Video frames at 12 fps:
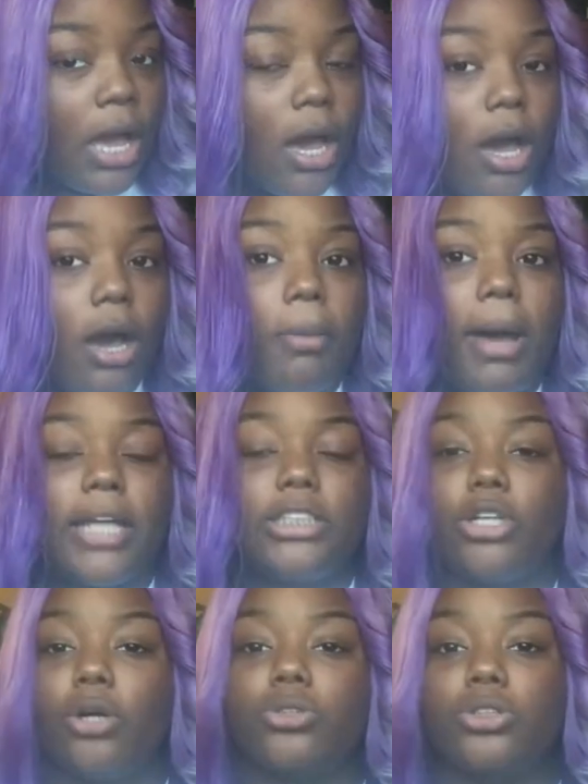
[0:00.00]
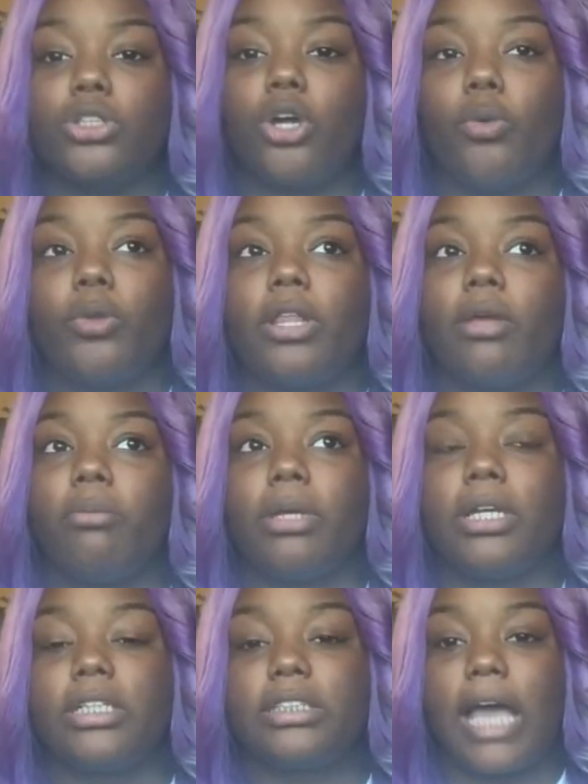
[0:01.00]
I chose to go with them
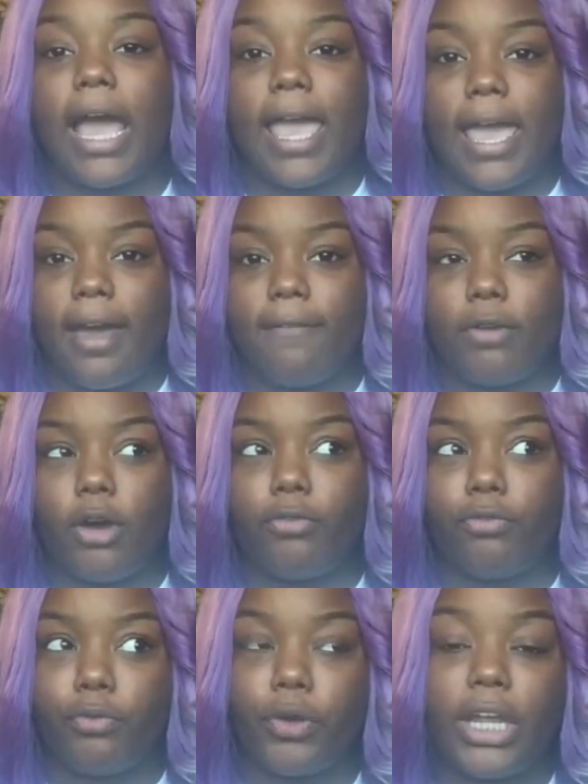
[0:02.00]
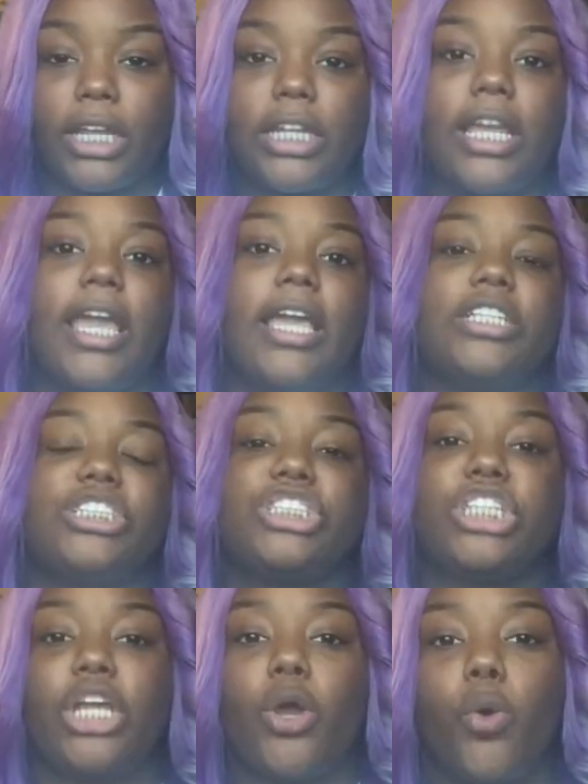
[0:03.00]
because I have a friend, and
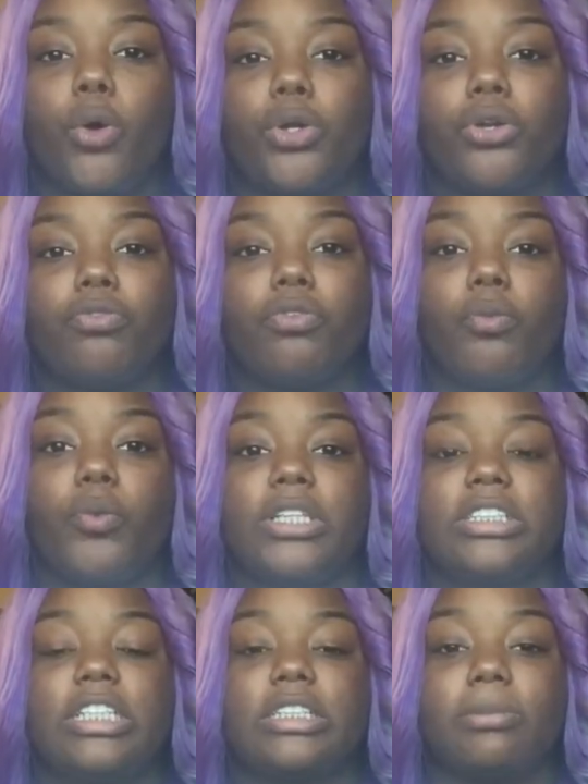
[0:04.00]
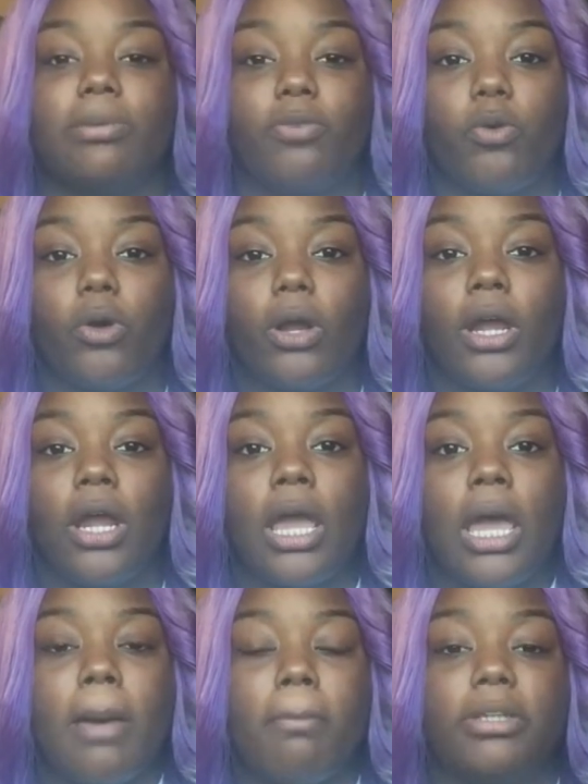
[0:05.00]
she ordered from West Kiss before,
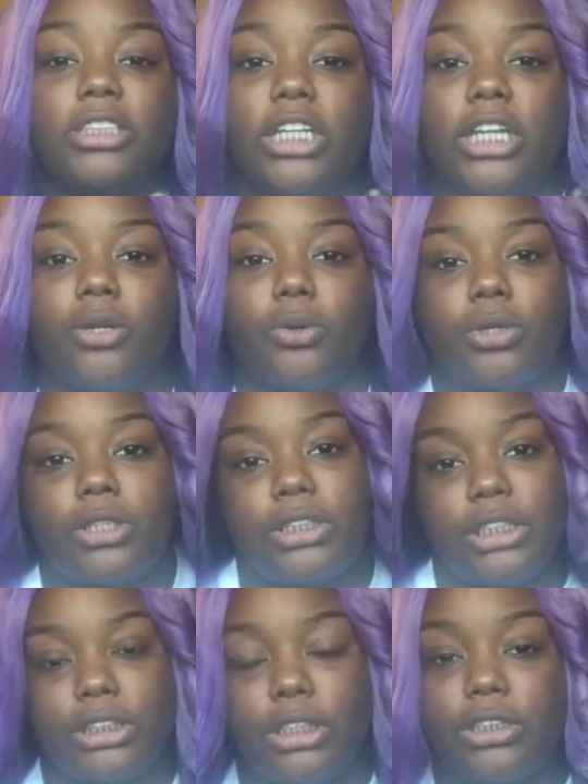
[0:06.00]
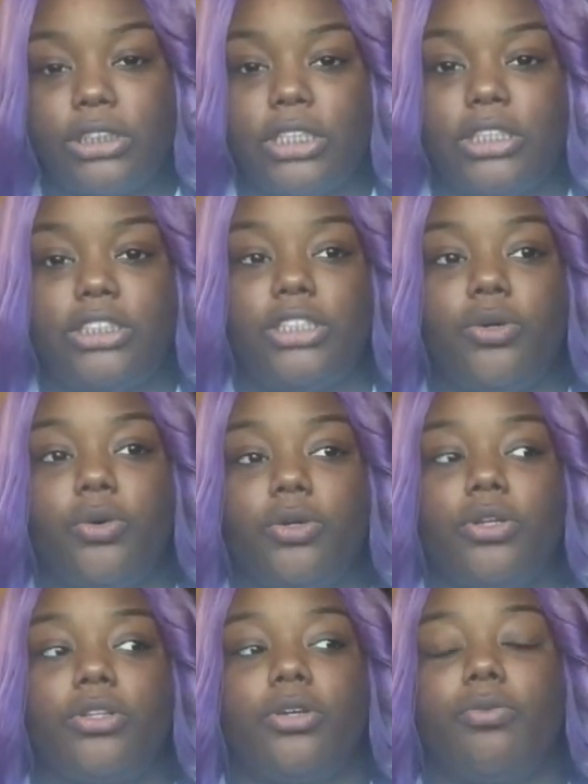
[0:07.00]
but she didn't order 613. She
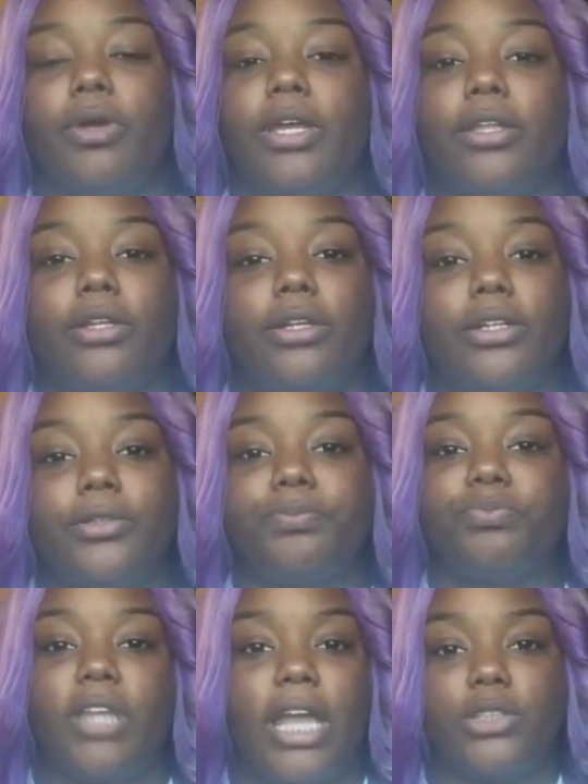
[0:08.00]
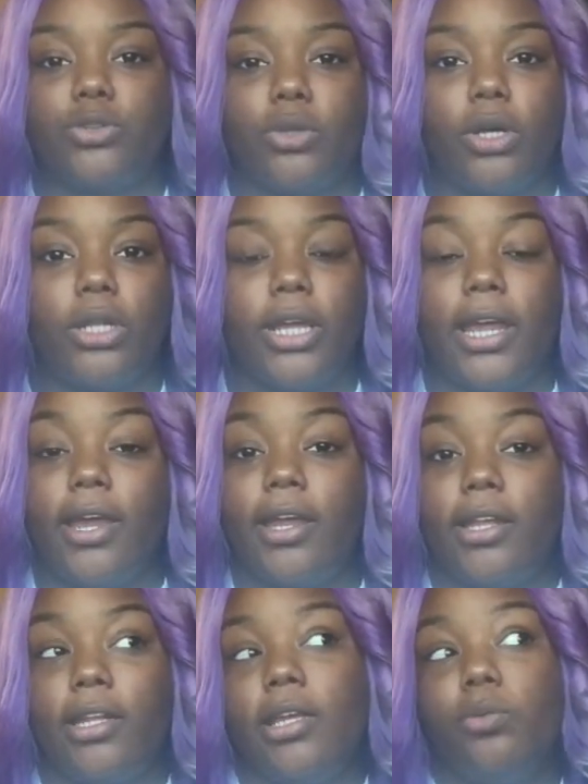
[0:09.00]
ordered the regular natural color hair,
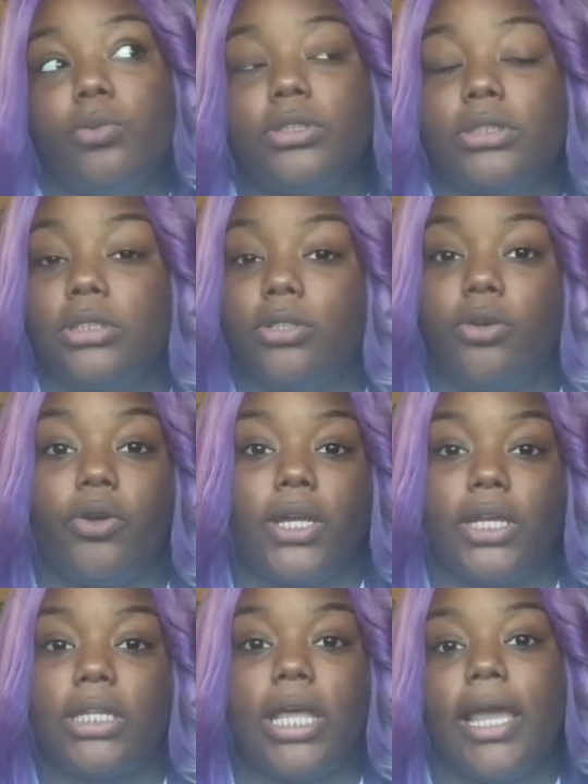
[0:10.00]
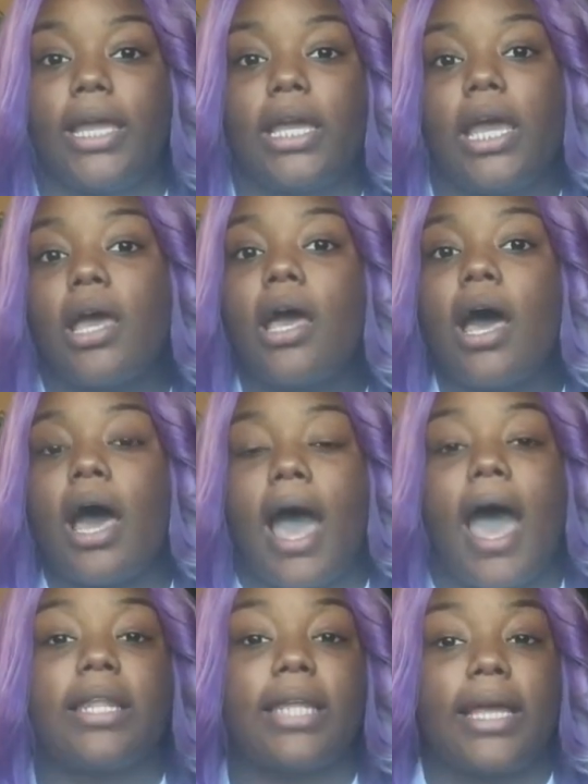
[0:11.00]
and it was great. Like,
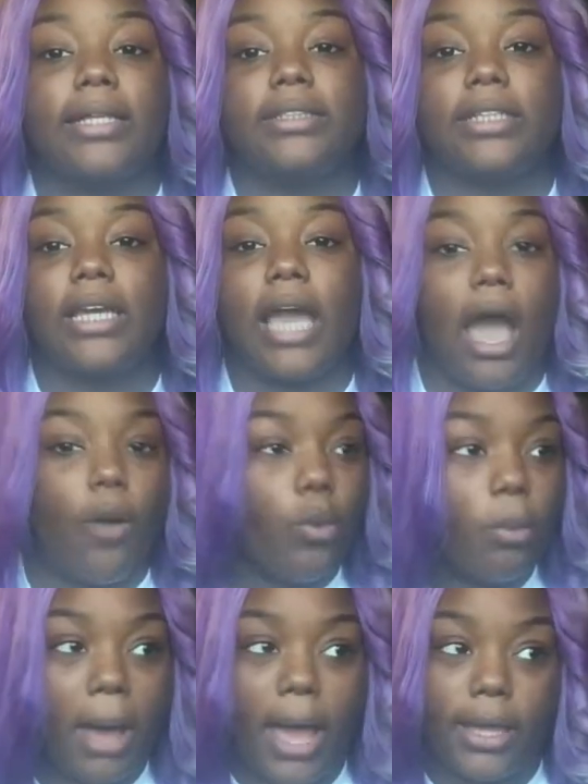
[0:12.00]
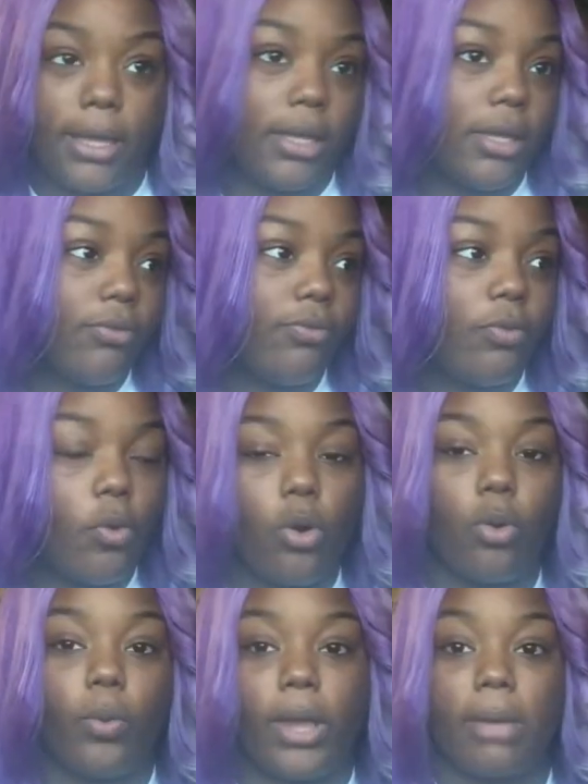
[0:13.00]
I liked it. I will buy it
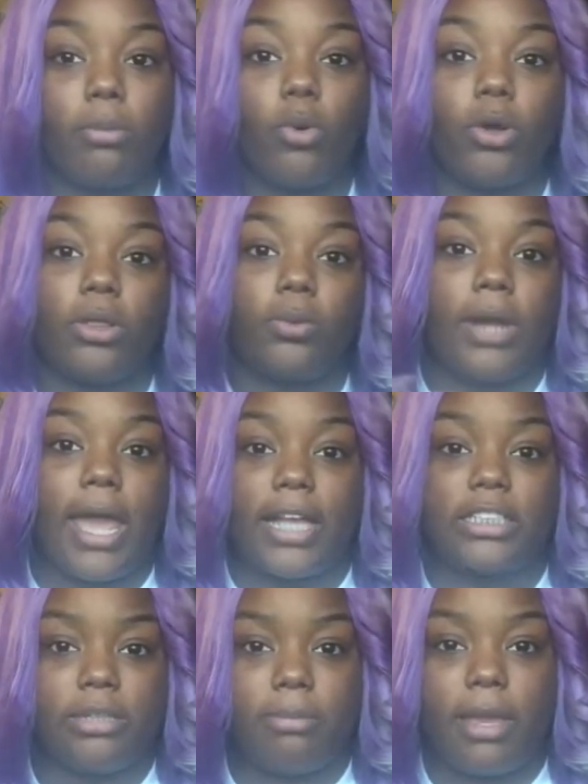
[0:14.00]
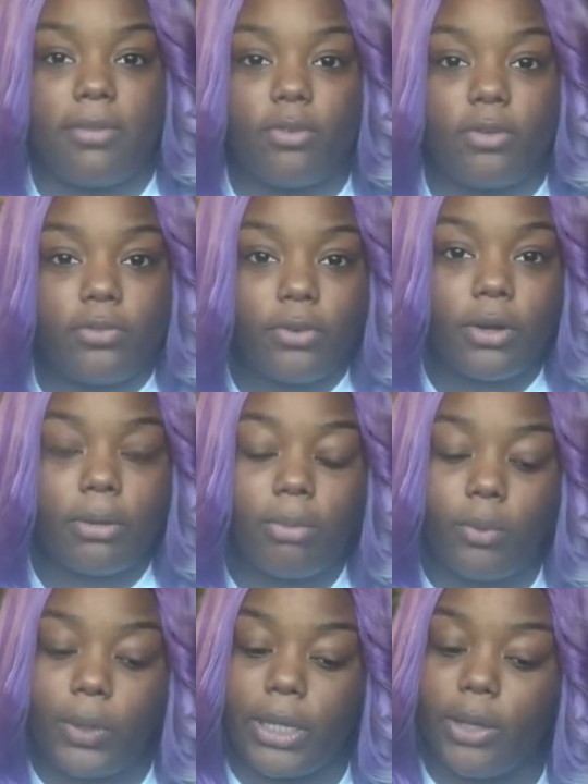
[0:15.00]
for way more than what I actually paid for it,
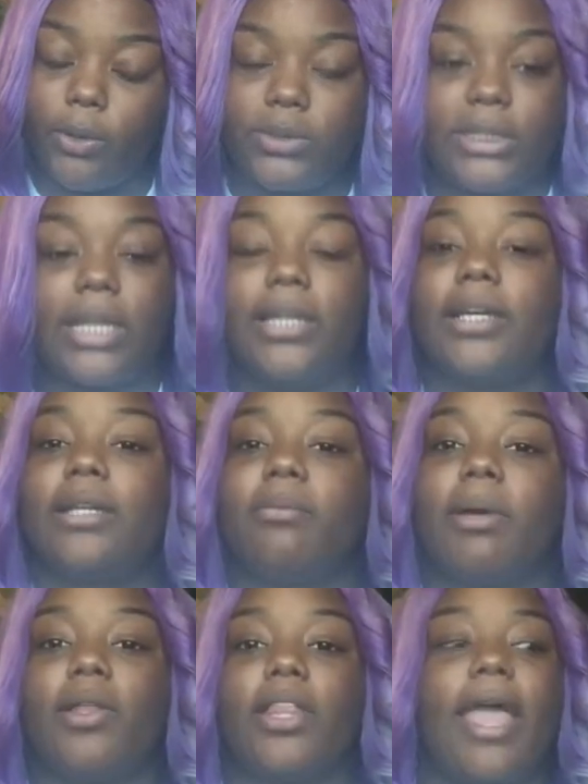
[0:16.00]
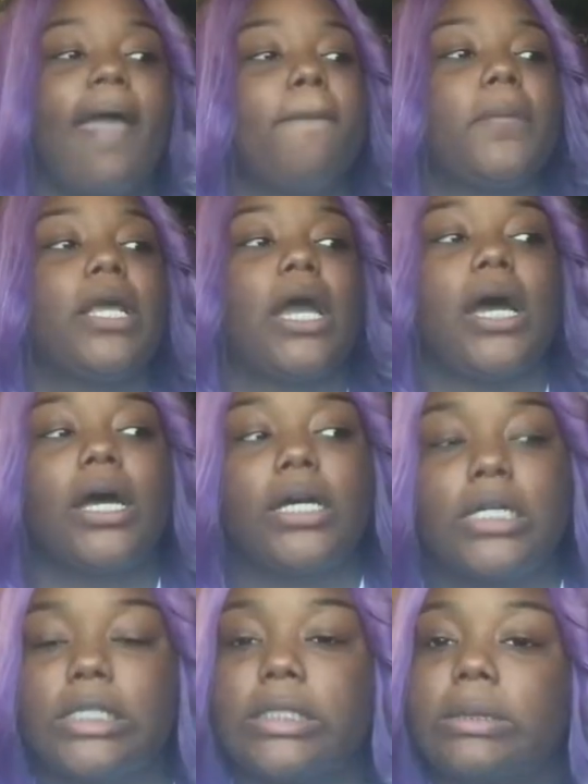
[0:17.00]
but we ain't gonna say nothing about that
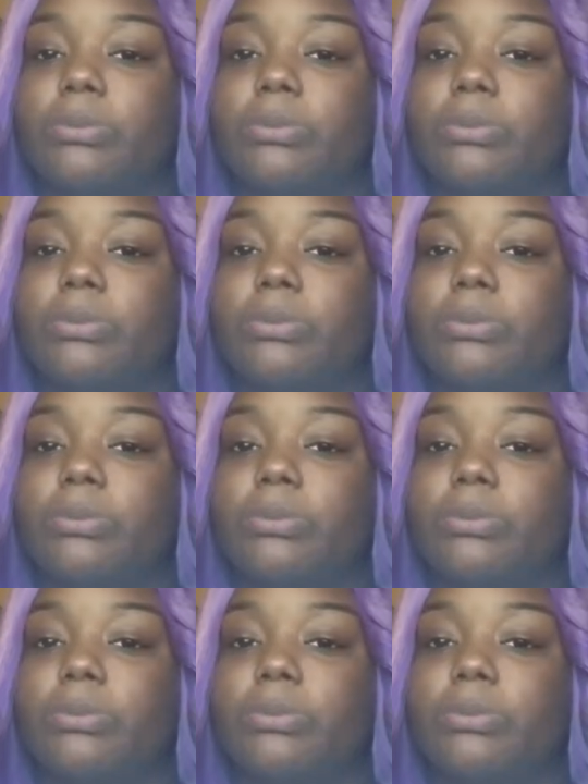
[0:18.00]
because